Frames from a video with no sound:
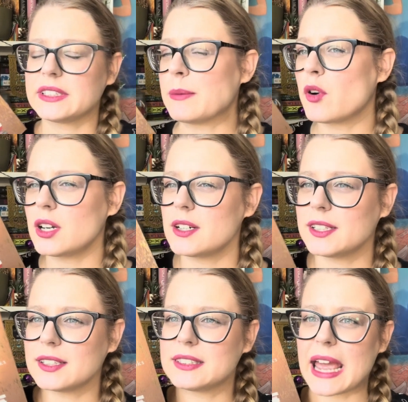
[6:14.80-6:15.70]
The more
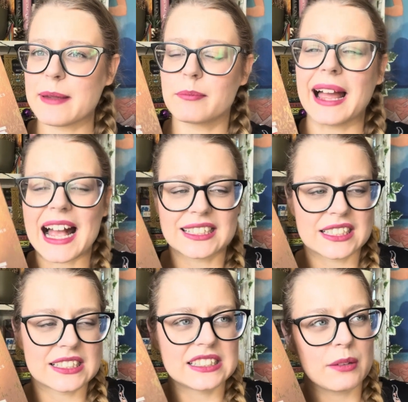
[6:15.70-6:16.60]
that time
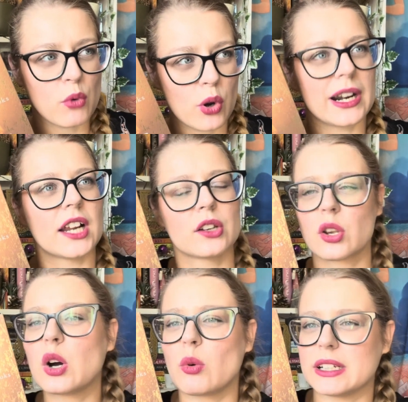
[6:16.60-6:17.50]
passes, the more I don't
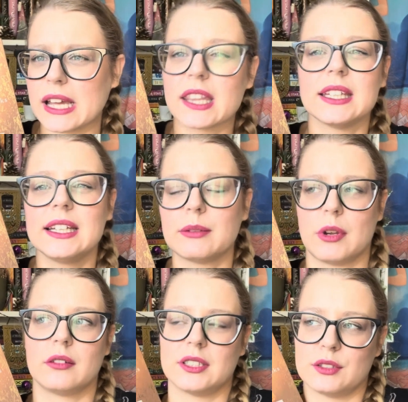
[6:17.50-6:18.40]
know what I think
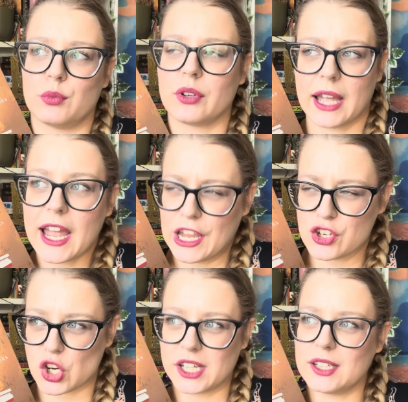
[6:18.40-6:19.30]
about this book. I
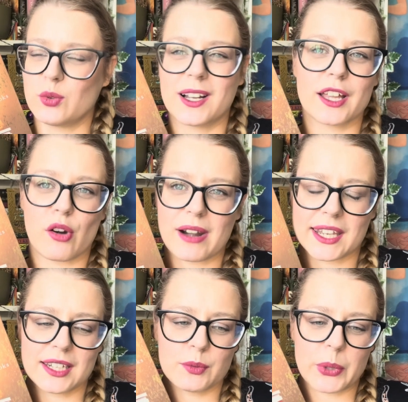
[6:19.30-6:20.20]
enjoyed it while I read
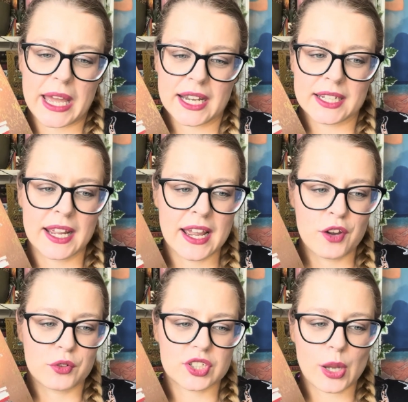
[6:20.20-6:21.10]
it, but
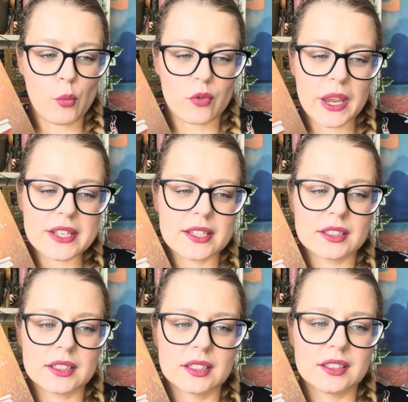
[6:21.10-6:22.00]
for some
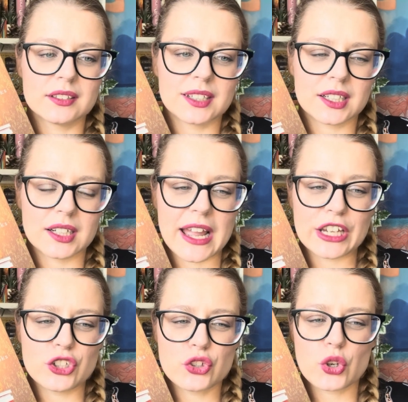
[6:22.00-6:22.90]
reason the
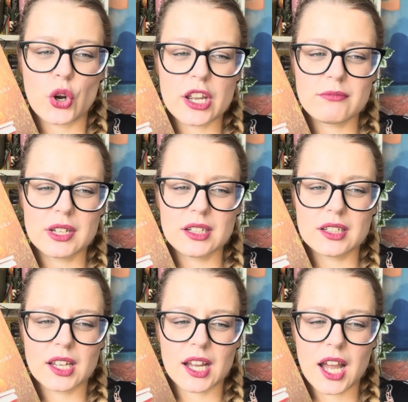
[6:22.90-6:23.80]

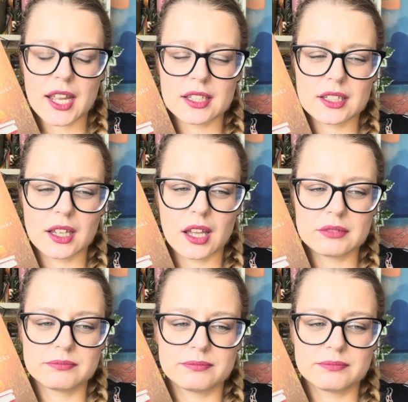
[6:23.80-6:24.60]
enjoyment kind of